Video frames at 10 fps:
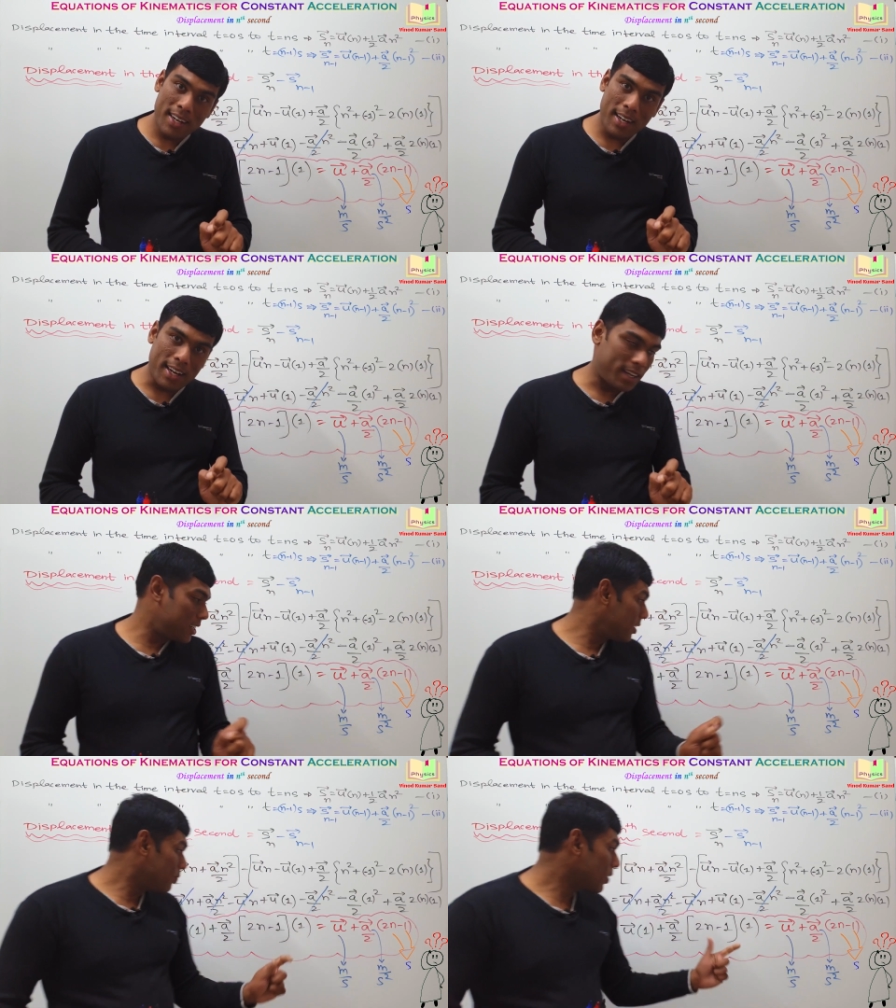
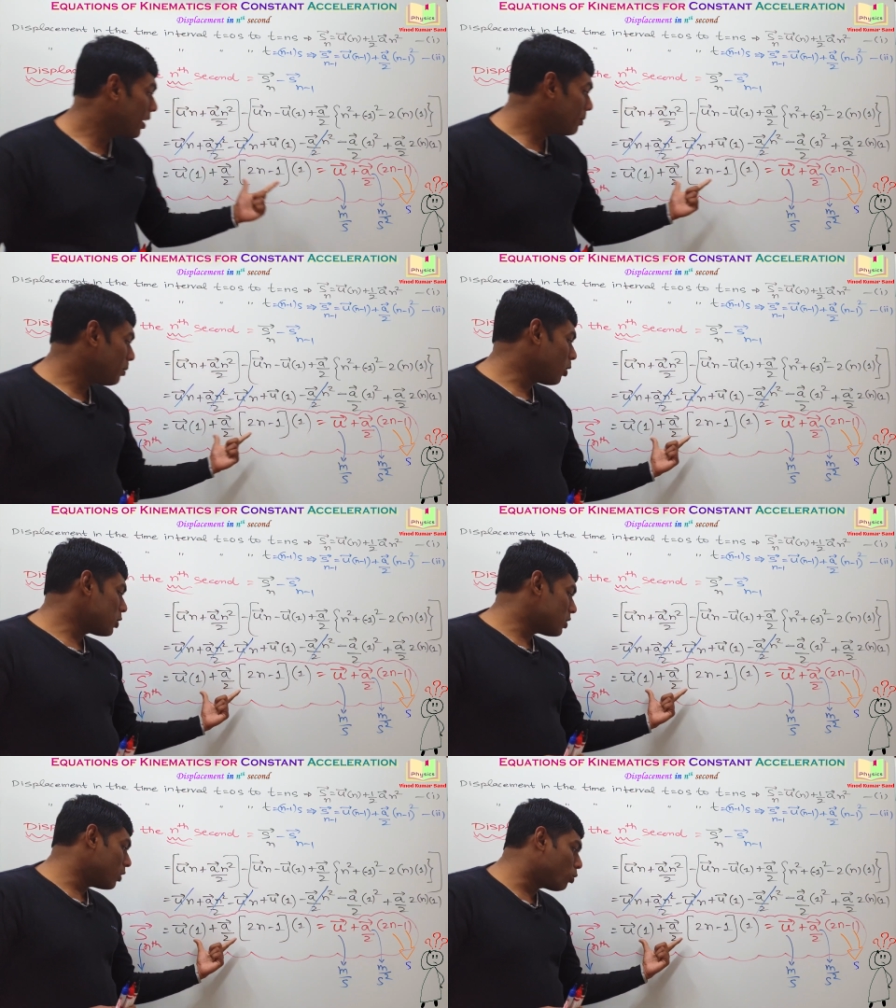correct
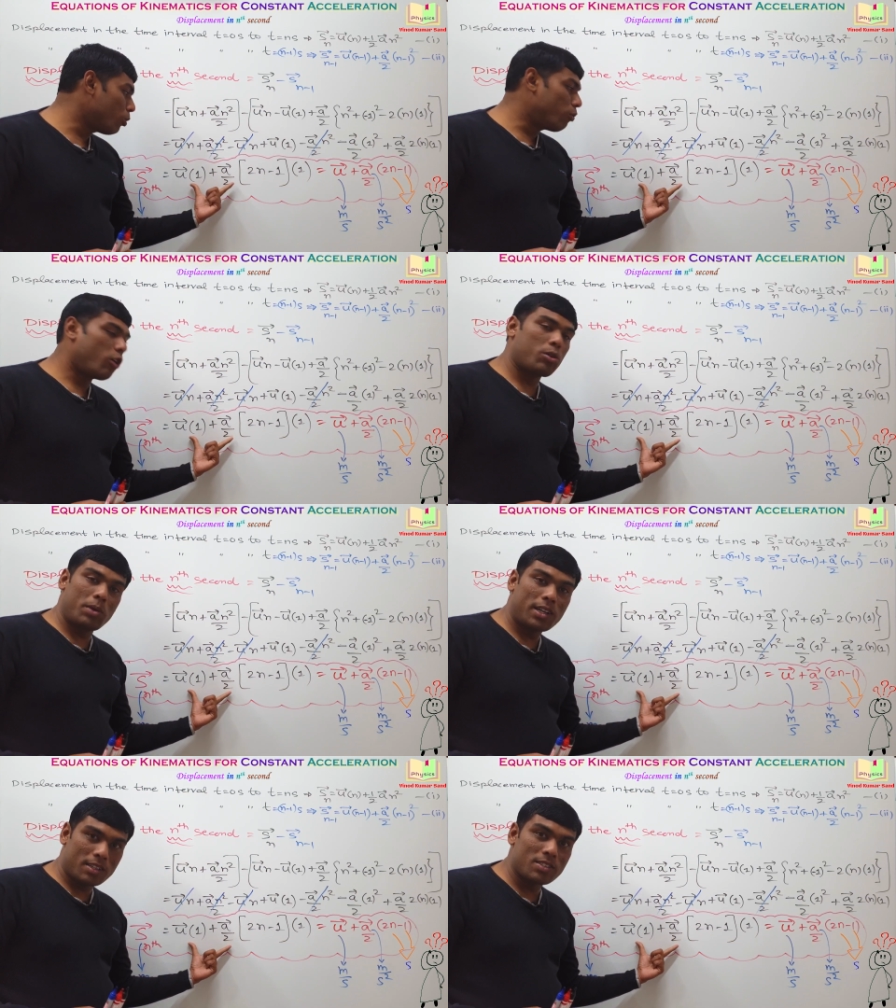because the true
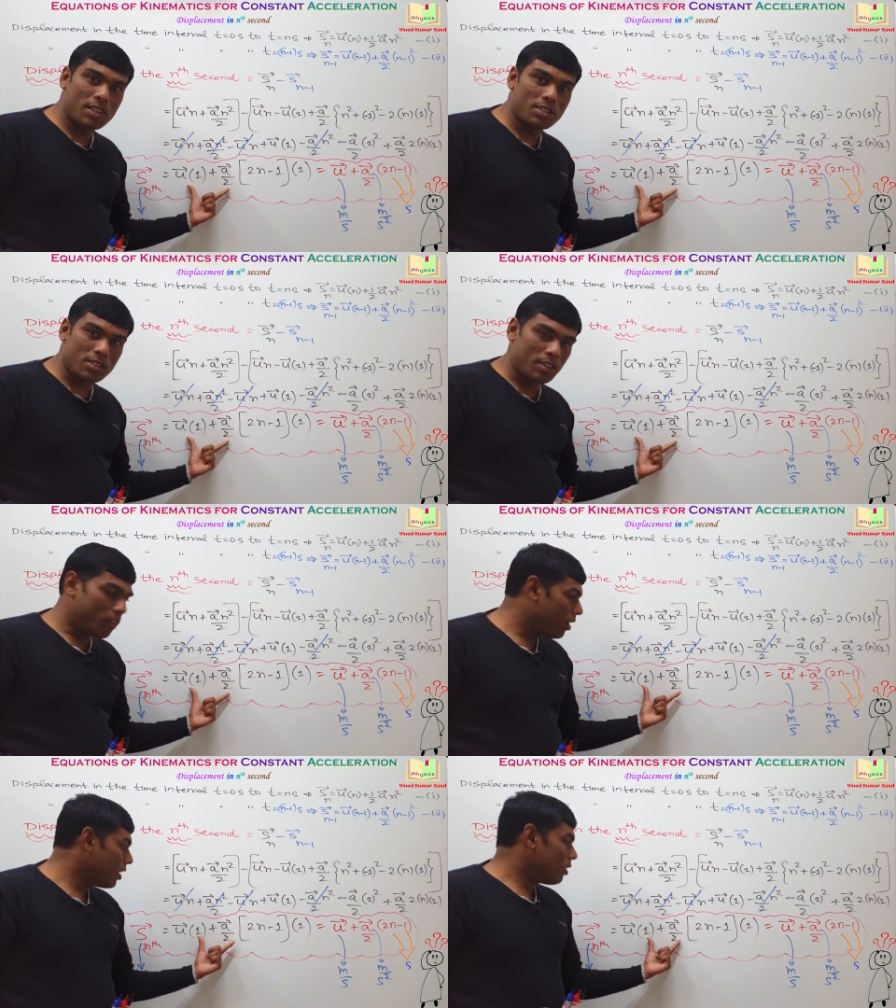format is this.
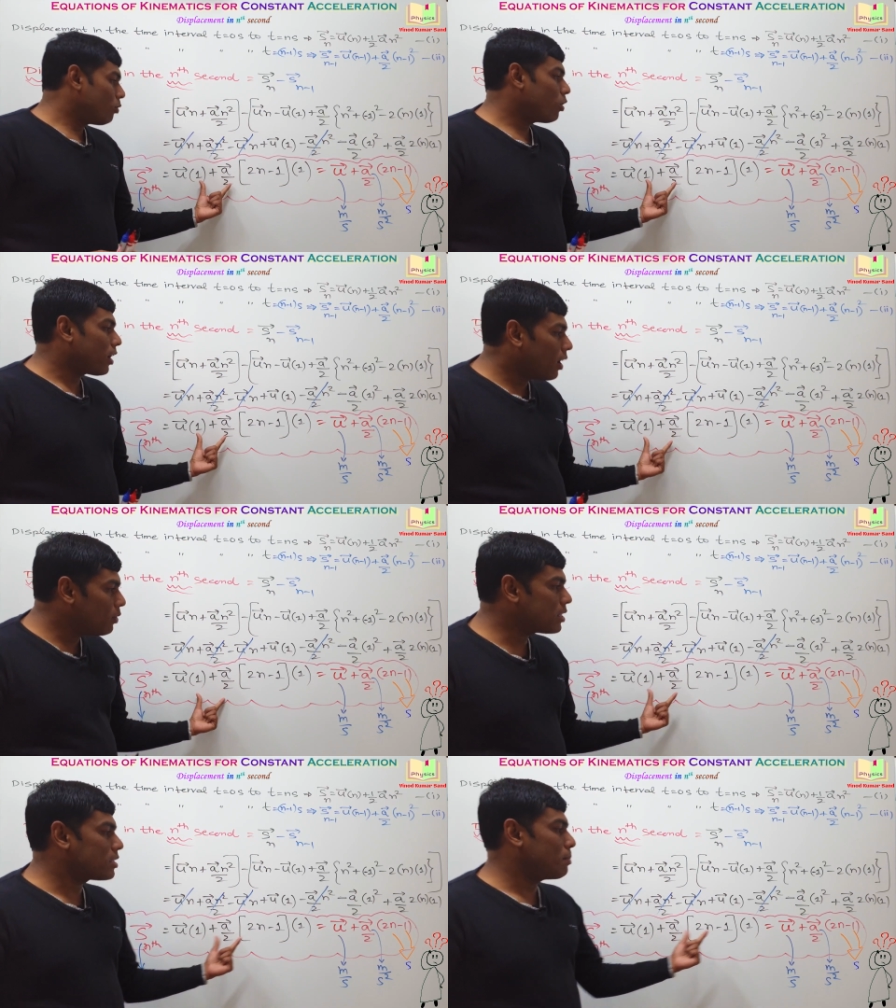For
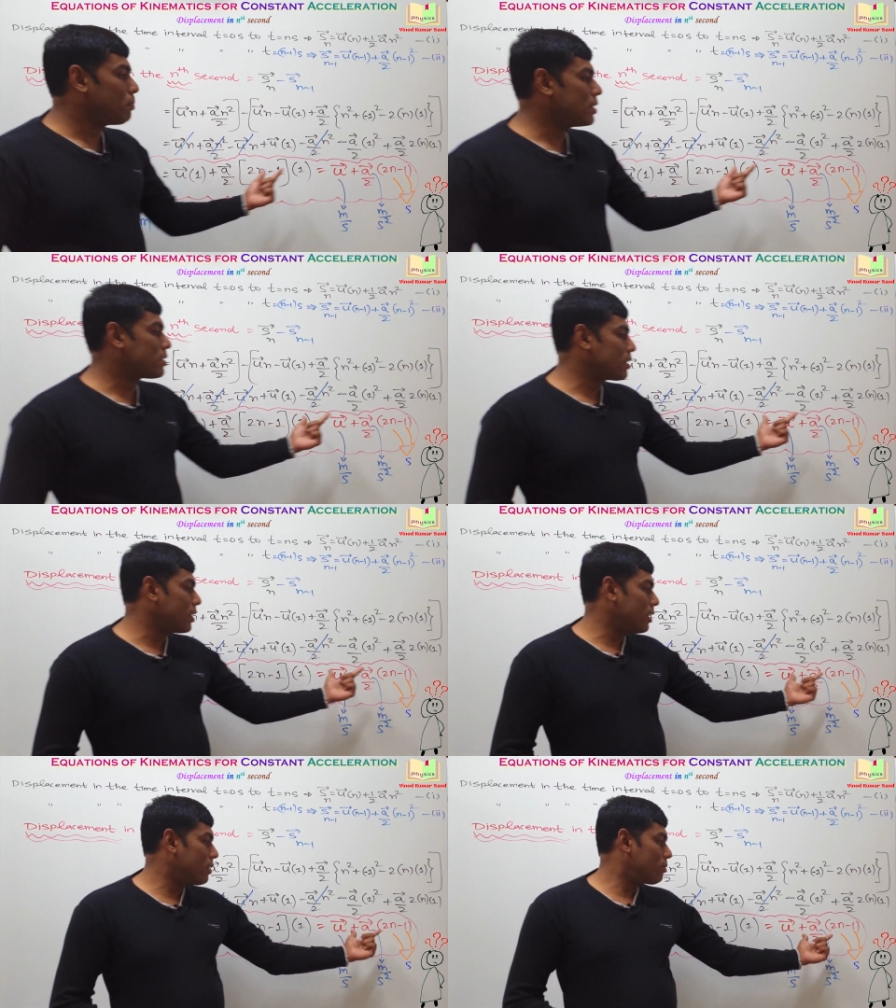our
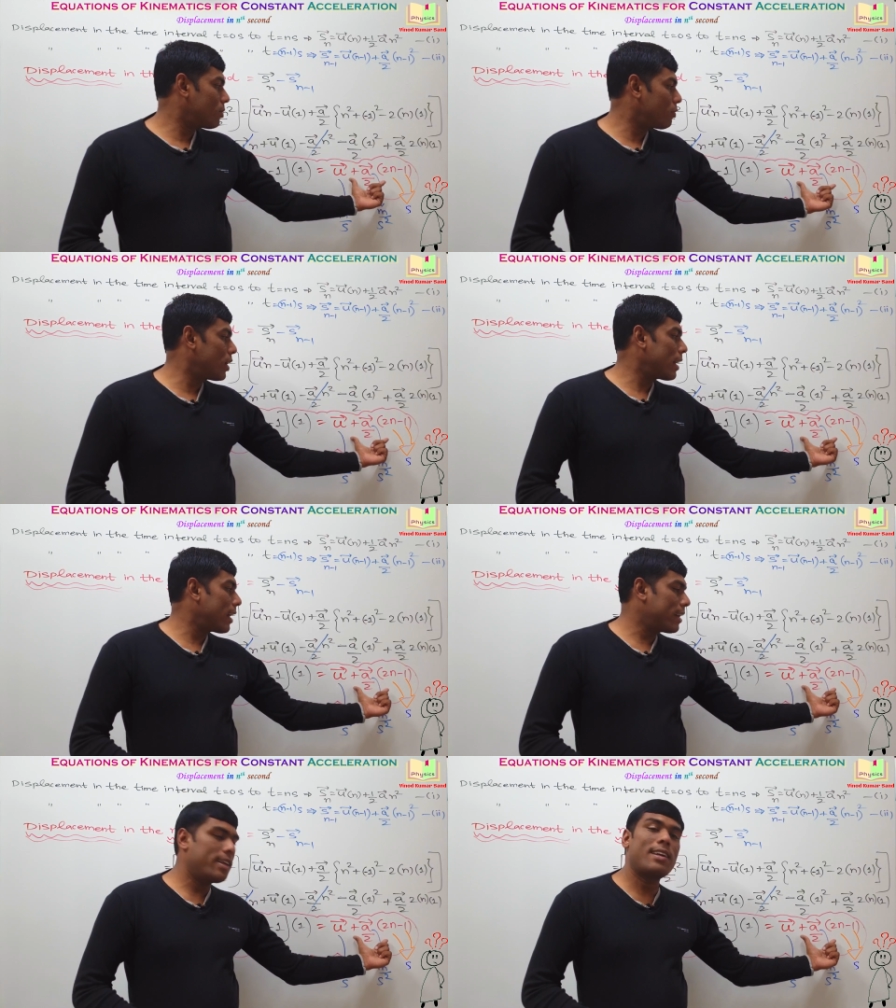simplicity, we are
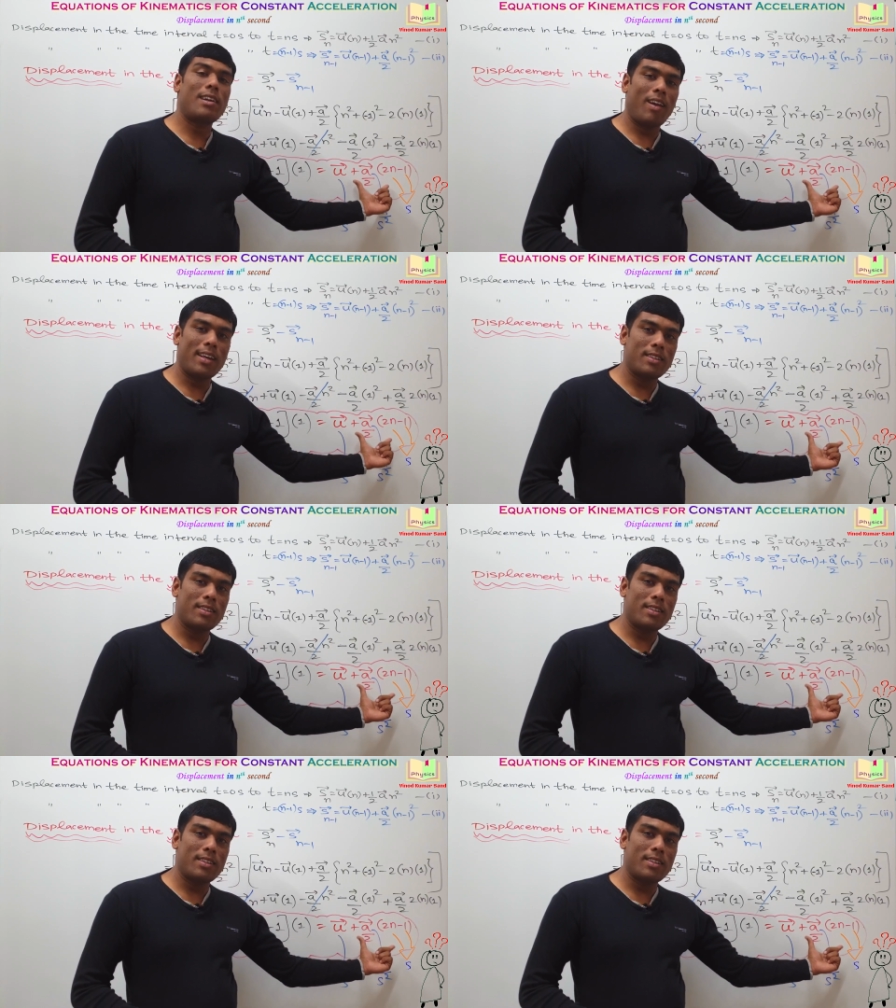writing it like